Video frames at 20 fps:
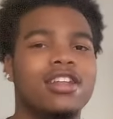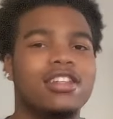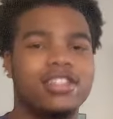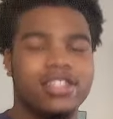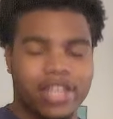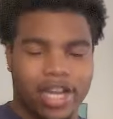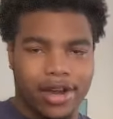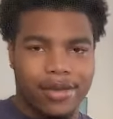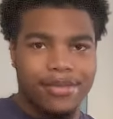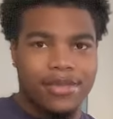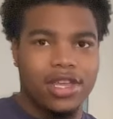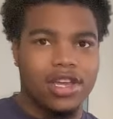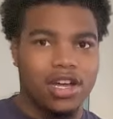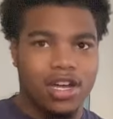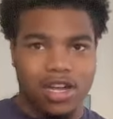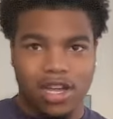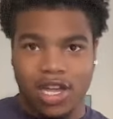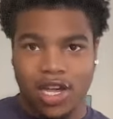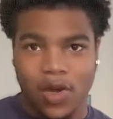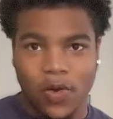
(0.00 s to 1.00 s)
Turn me
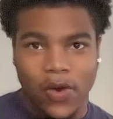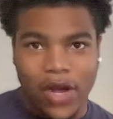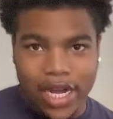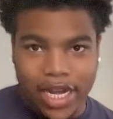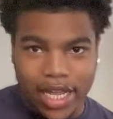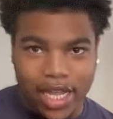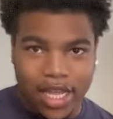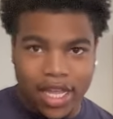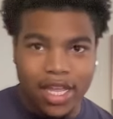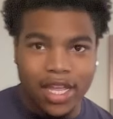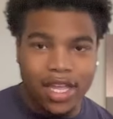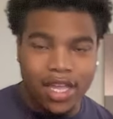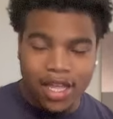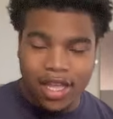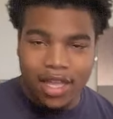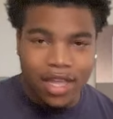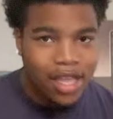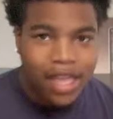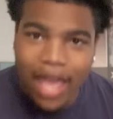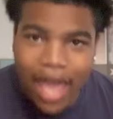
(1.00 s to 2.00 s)
up, cause
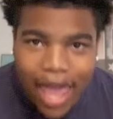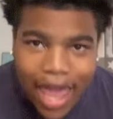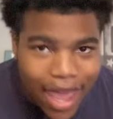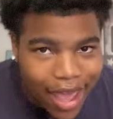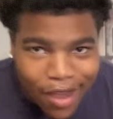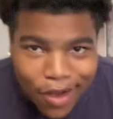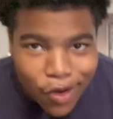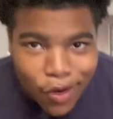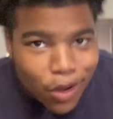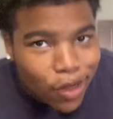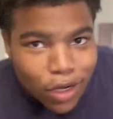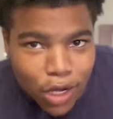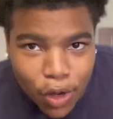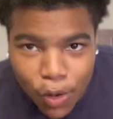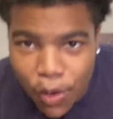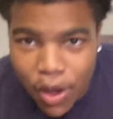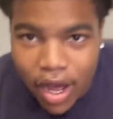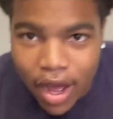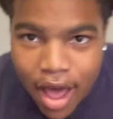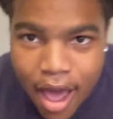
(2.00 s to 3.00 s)
ain't going
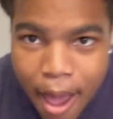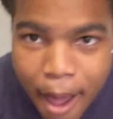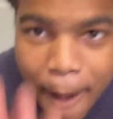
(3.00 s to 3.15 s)
nowhere.